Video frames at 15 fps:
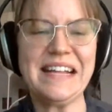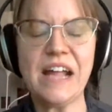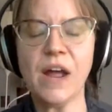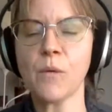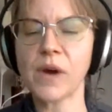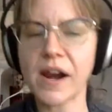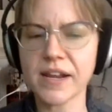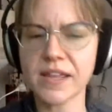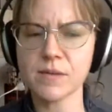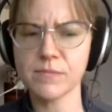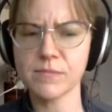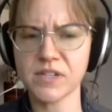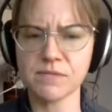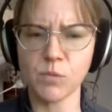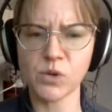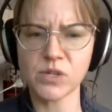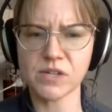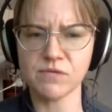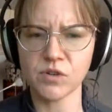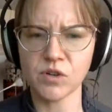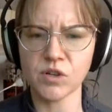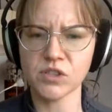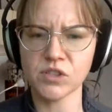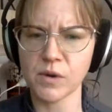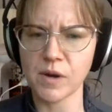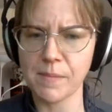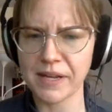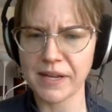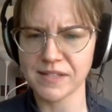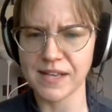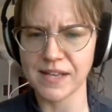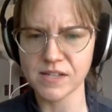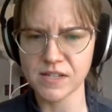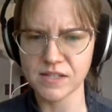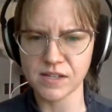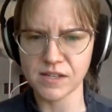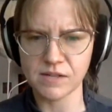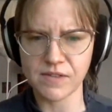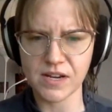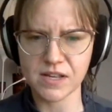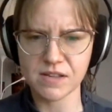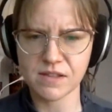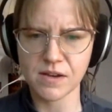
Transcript: Were any of them more difficult? Do you want to make a sentence out of any of them?